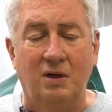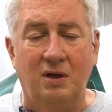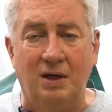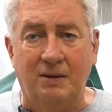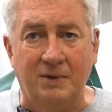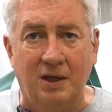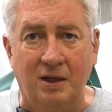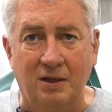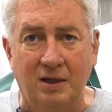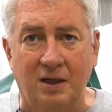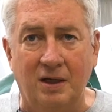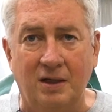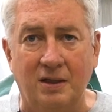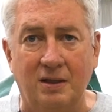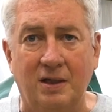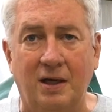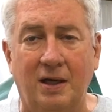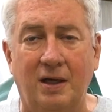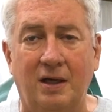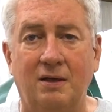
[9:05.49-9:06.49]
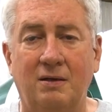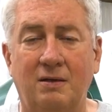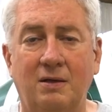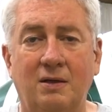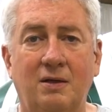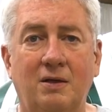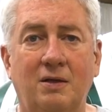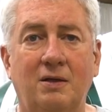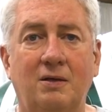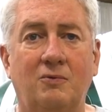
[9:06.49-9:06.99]
I'm not knocking that.
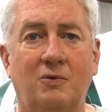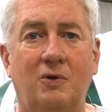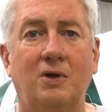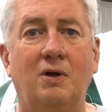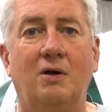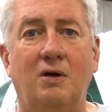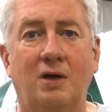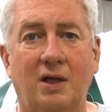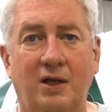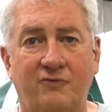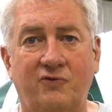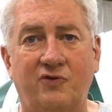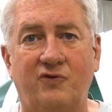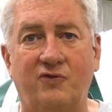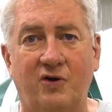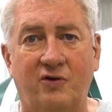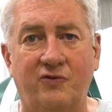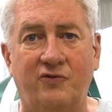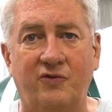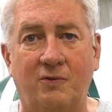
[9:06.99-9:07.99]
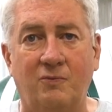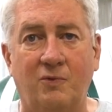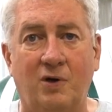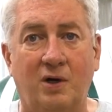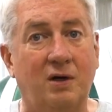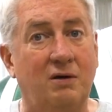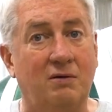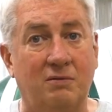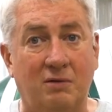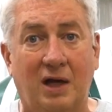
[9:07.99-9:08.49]
We all have to start
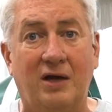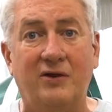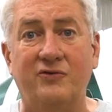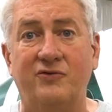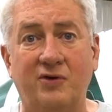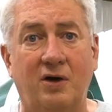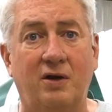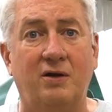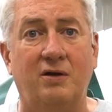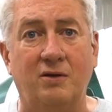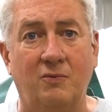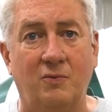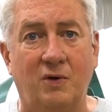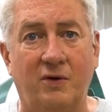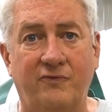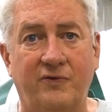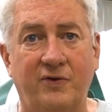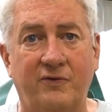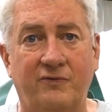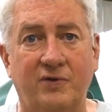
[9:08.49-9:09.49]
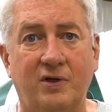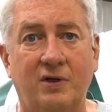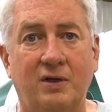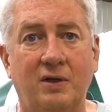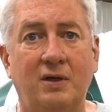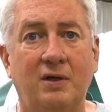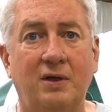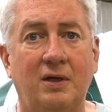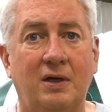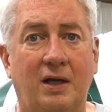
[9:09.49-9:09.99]
somewhere. I started in the 150,
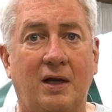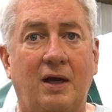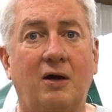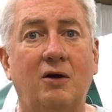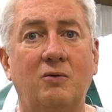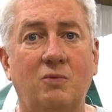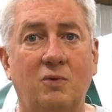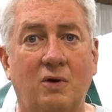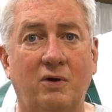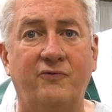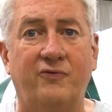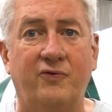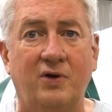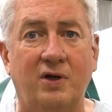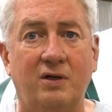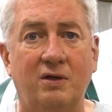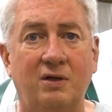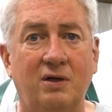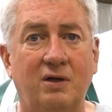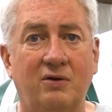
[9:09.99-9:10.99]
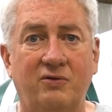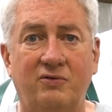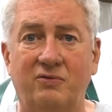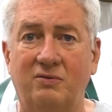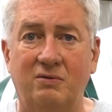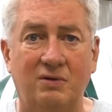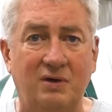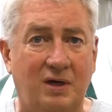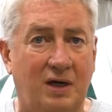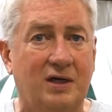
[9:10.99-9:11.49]
and I owned one for 8 years.
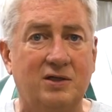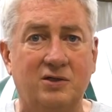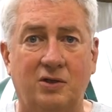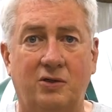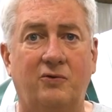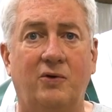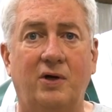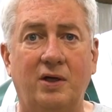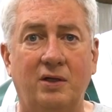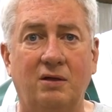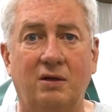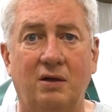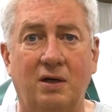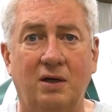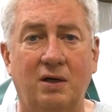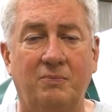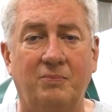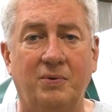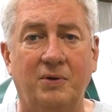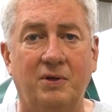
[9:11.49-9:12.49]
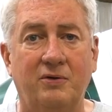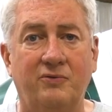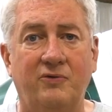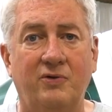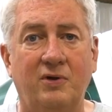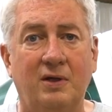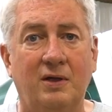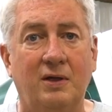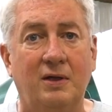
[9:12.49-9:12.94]
They're actually great little airplanes.